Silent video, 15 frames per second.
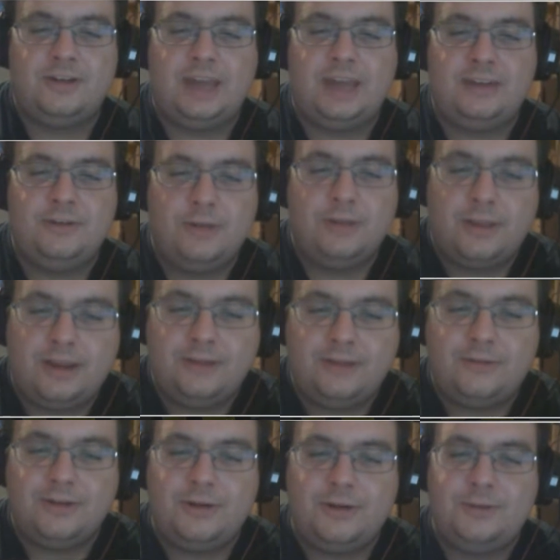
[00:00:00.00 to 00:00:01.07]
this is an annual
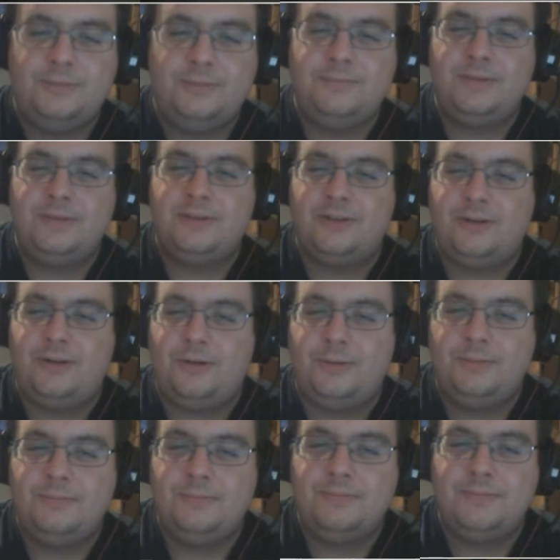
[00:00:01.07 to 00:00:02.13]
thing for now,
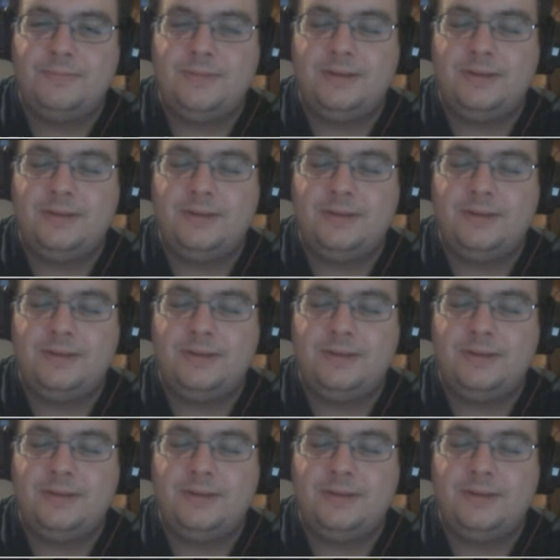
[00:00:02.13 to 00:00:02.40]
so